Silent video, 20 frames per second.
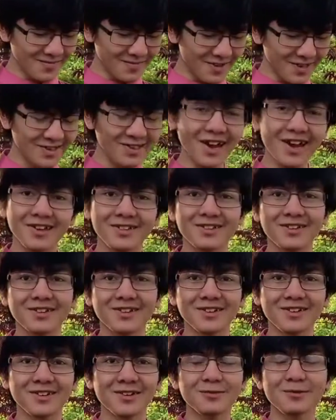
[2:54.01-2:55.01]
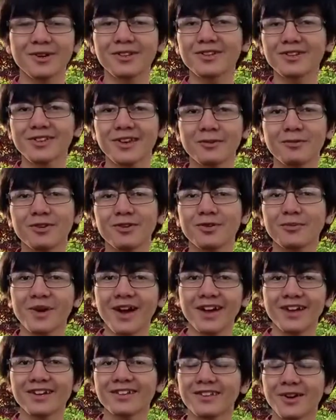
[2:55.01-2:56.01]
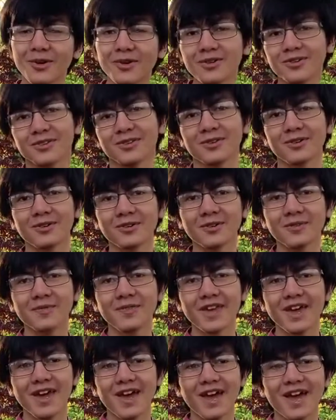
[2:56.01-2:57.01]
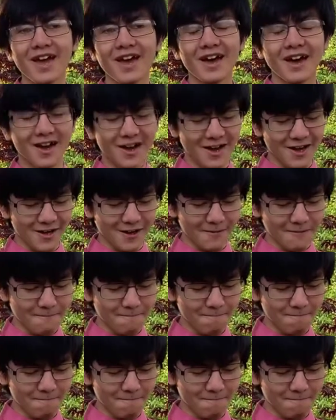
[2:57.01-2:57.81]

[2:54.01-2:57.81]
exactly what it looks like when you buy daun kesom.